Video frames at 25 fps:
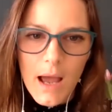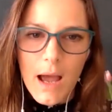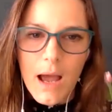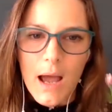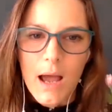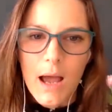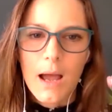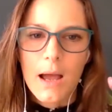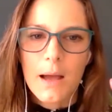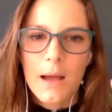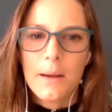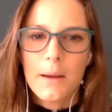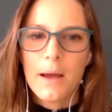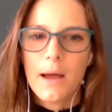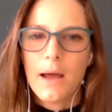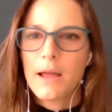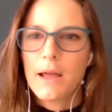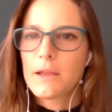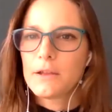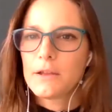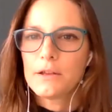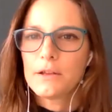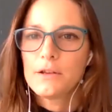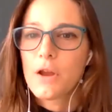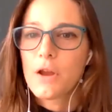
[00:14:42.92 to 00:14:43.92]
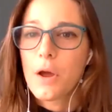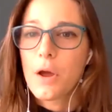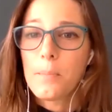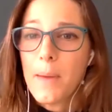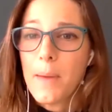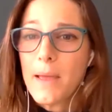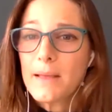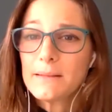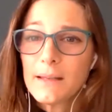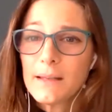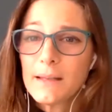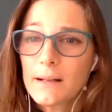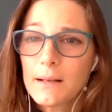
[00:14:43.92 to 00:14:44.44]
You know,
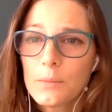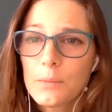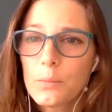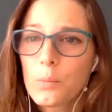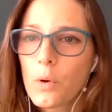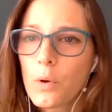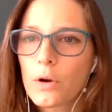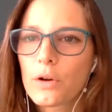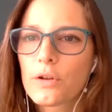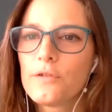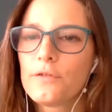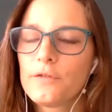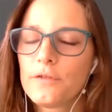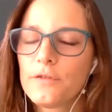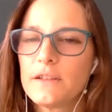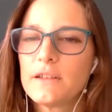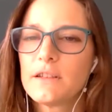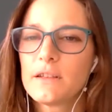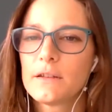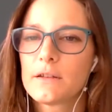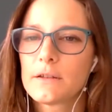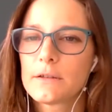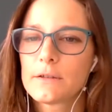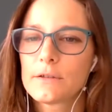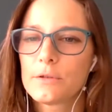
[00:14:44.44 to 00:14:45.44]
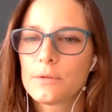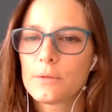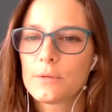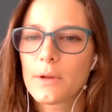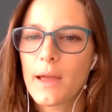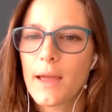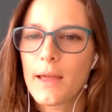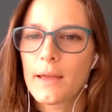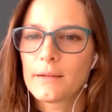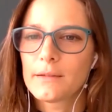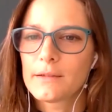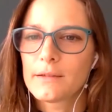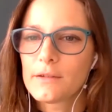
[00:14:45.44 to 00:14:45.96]
basically what can fit in a
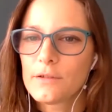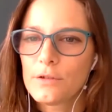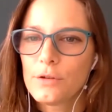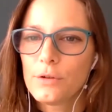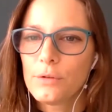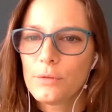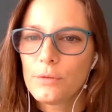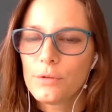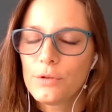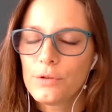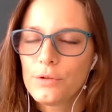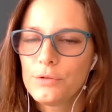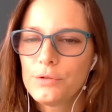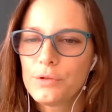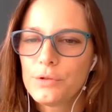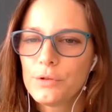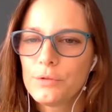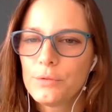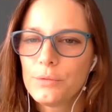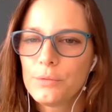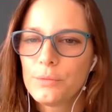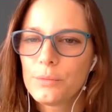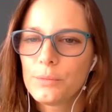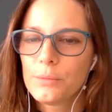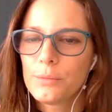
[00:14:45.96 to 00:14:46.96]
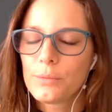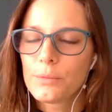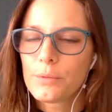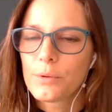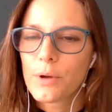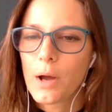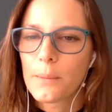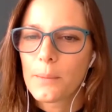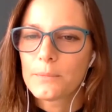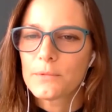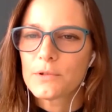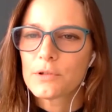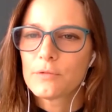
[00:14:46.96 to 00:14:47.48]
suitcase. And you do
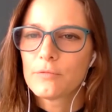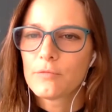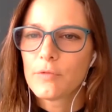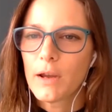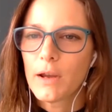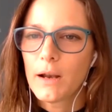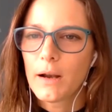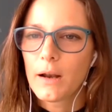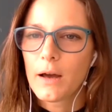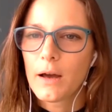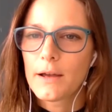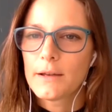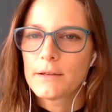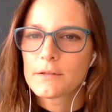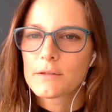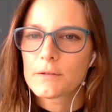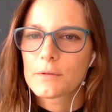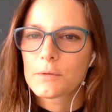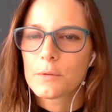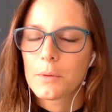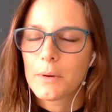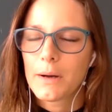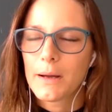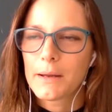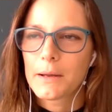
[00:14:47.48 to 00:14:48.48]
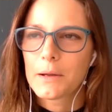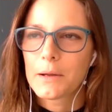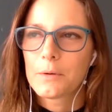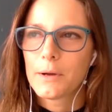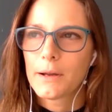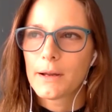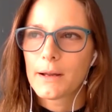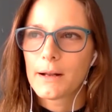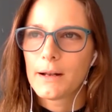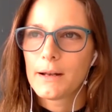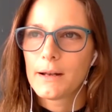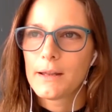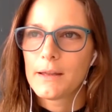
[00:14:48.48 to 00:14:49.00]
come to realize quite
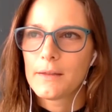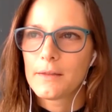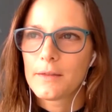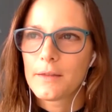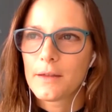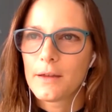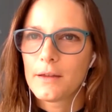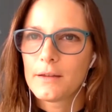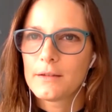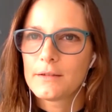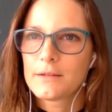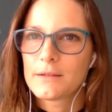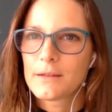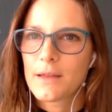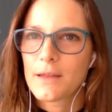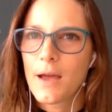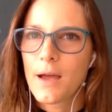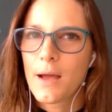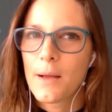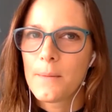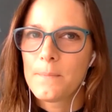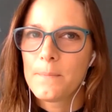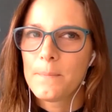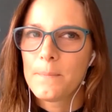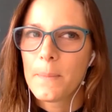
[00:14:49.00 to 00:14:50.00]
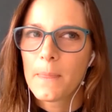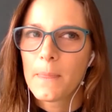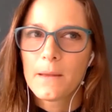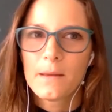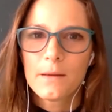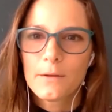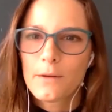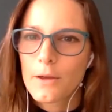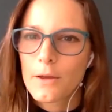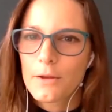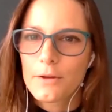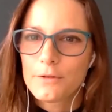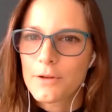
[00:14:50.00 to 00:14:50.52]
quickly that, you
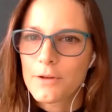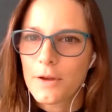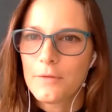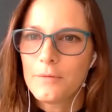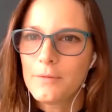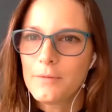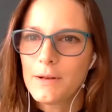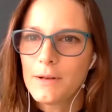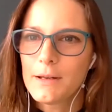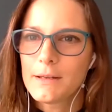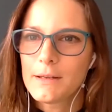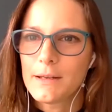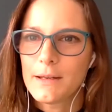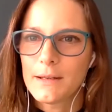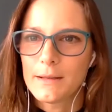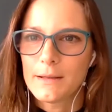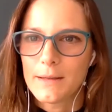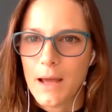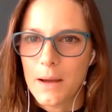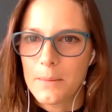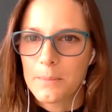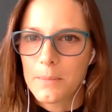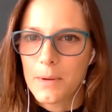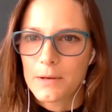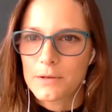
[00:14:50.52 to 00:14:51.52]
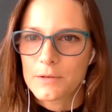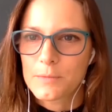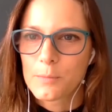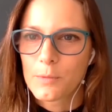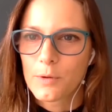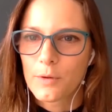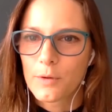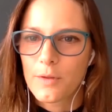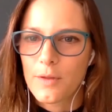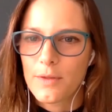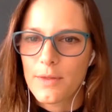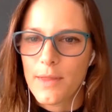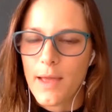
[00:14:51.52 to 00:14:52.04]
know, you don't really need that much
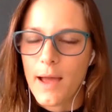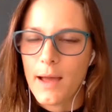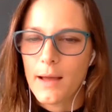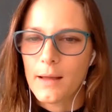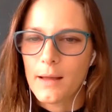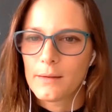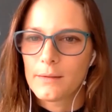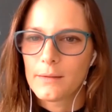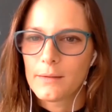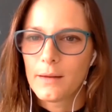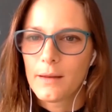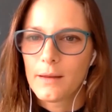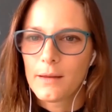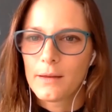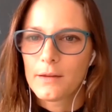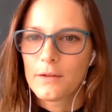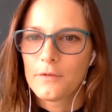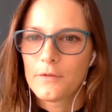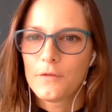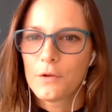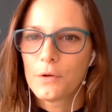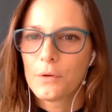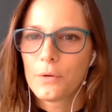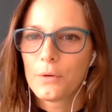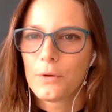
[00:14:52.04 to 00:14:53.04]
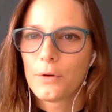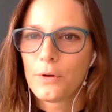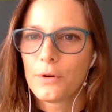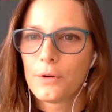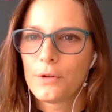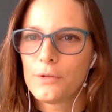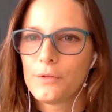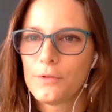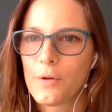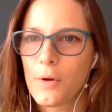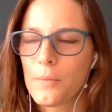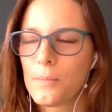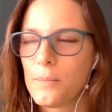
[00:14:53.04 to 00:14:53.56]
more than that if you're,
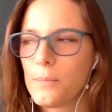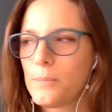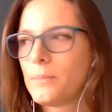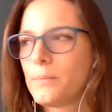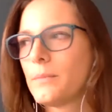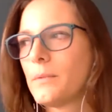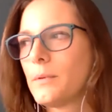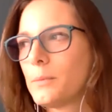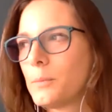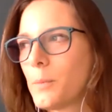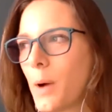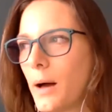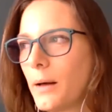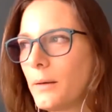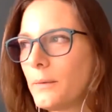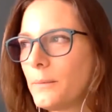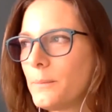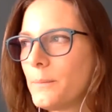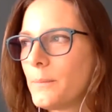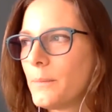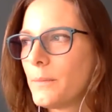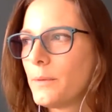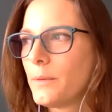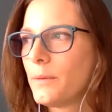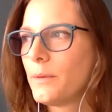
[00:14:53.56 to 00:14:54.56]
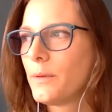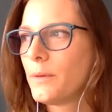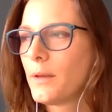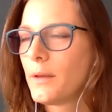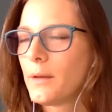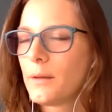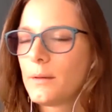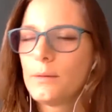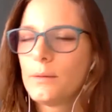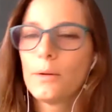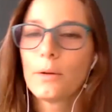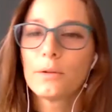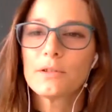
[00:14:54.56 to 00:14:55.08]
you know, well,
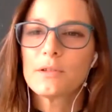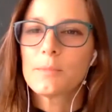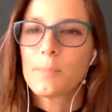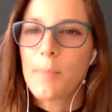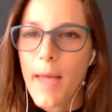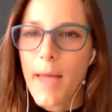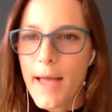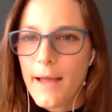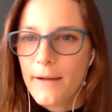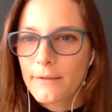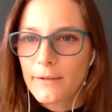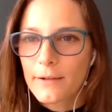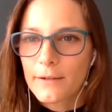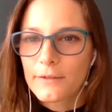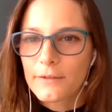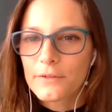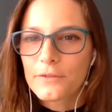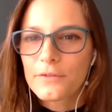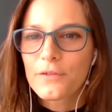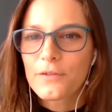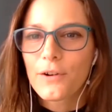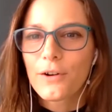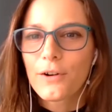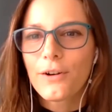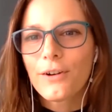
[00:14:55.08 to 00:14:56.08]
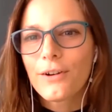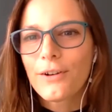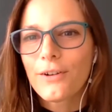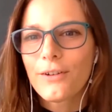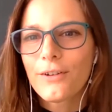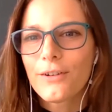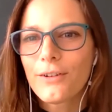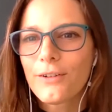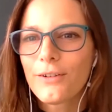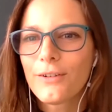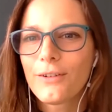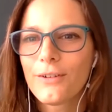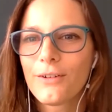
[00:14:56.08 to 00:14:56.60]
not a parent, for
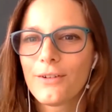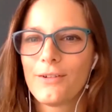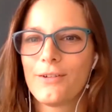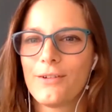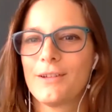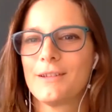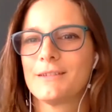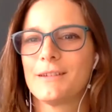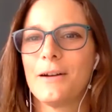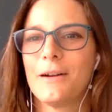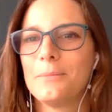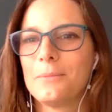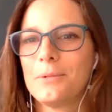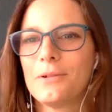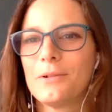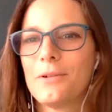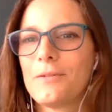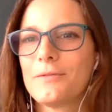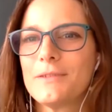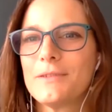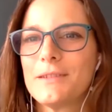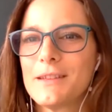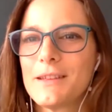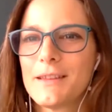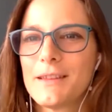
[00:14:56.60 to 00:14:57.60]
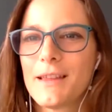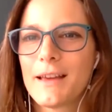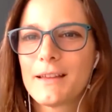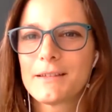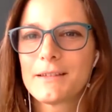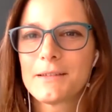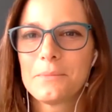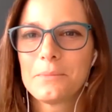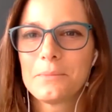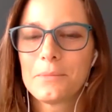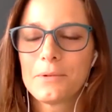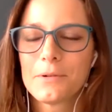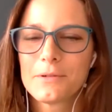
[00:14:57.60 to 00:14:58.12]
example. Obviously,
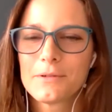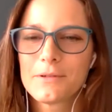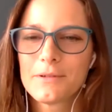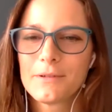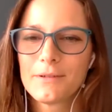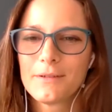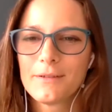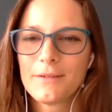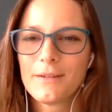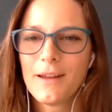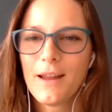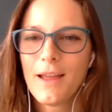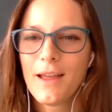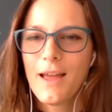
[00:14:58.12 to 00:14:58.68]
that's important